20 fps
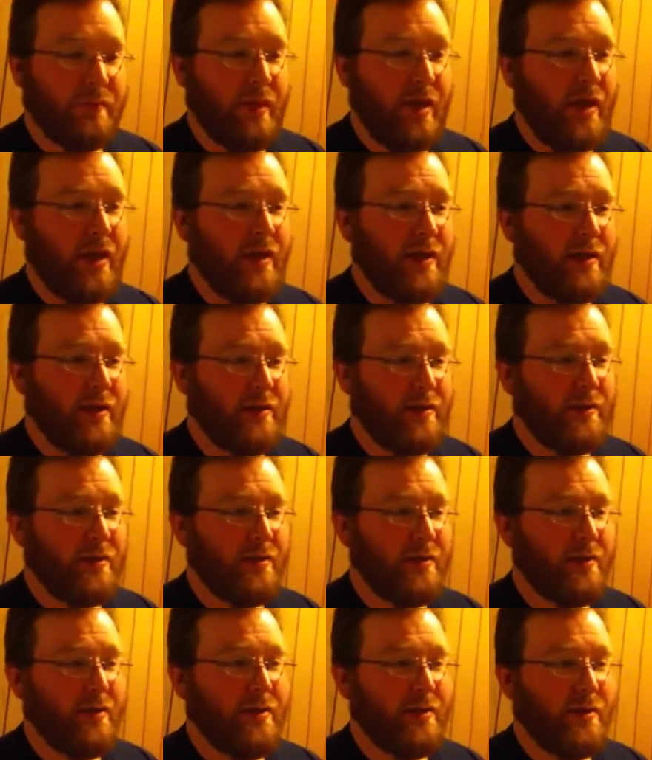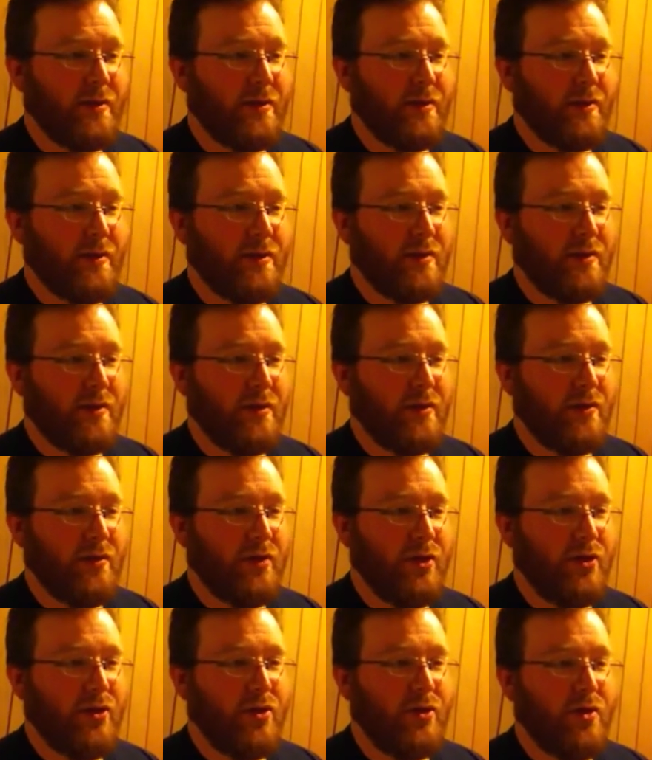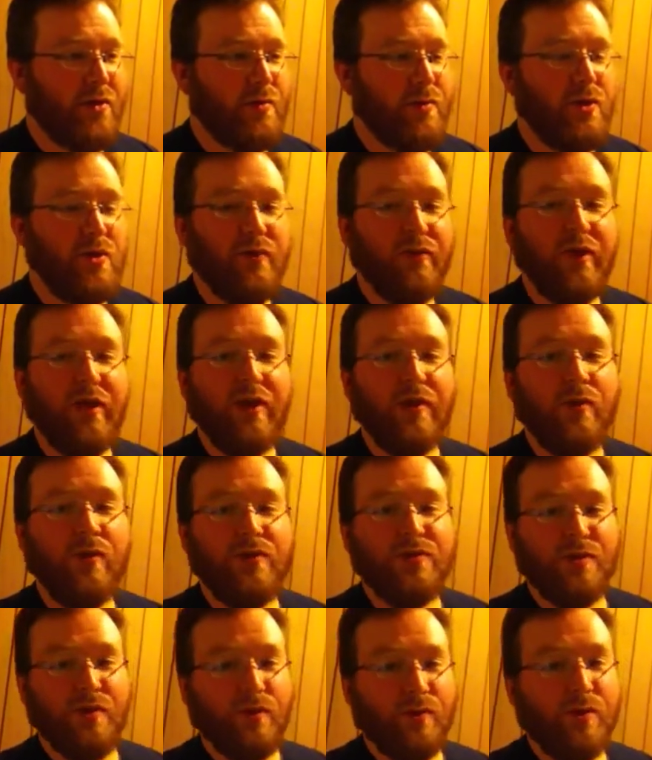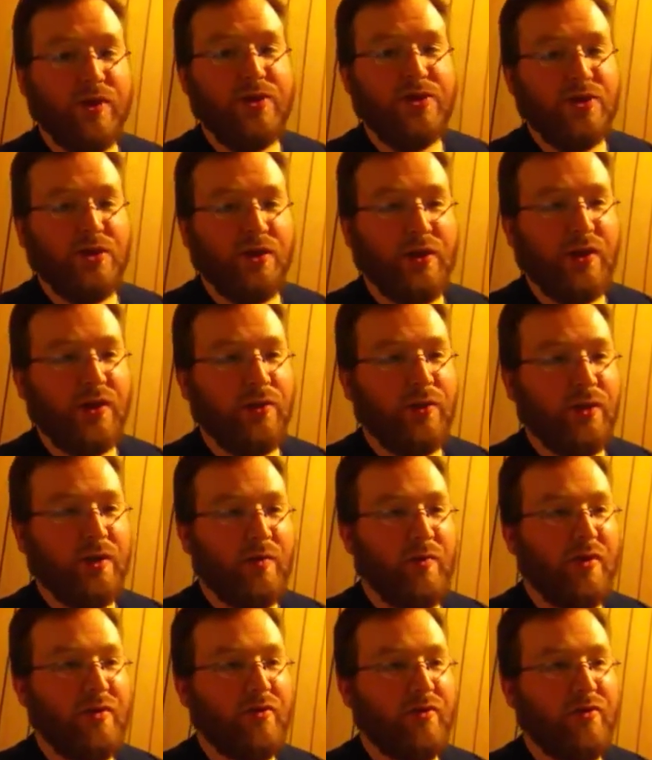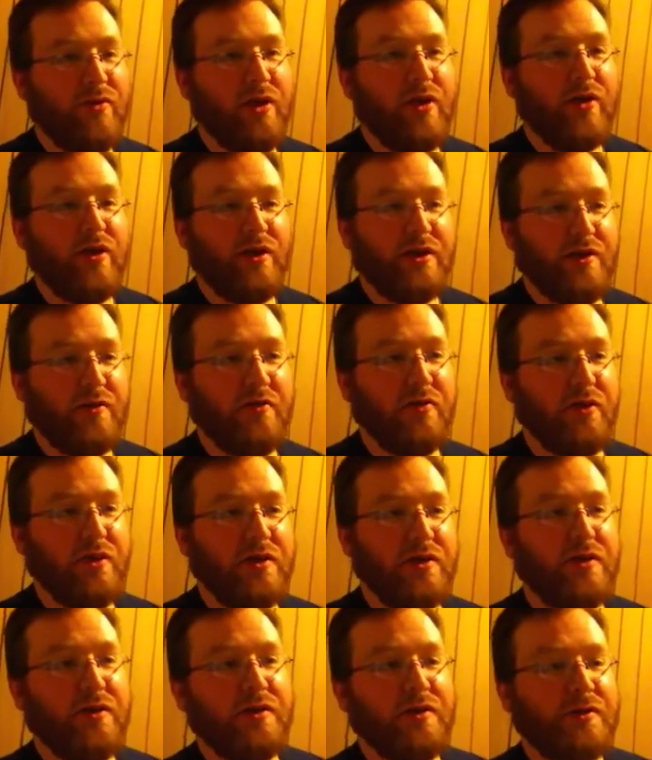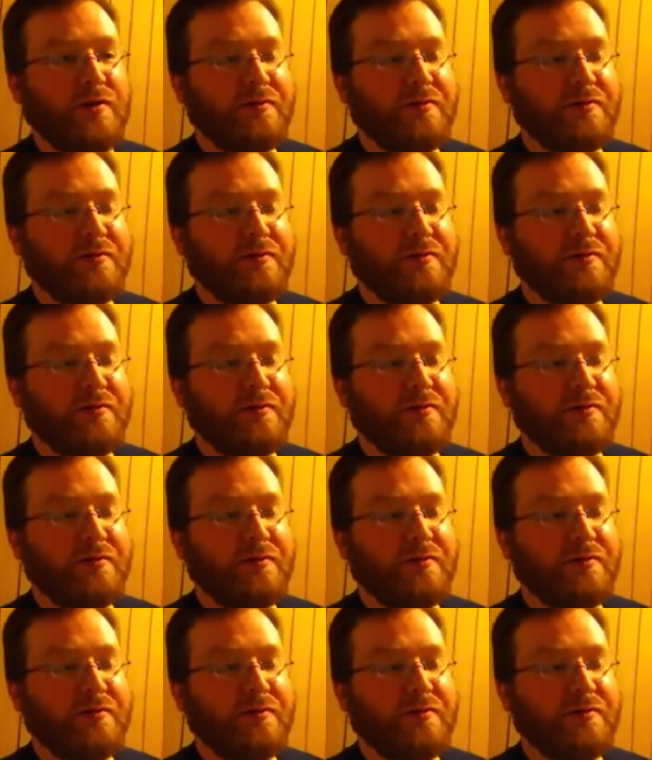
And the third movie was originally going to be very different.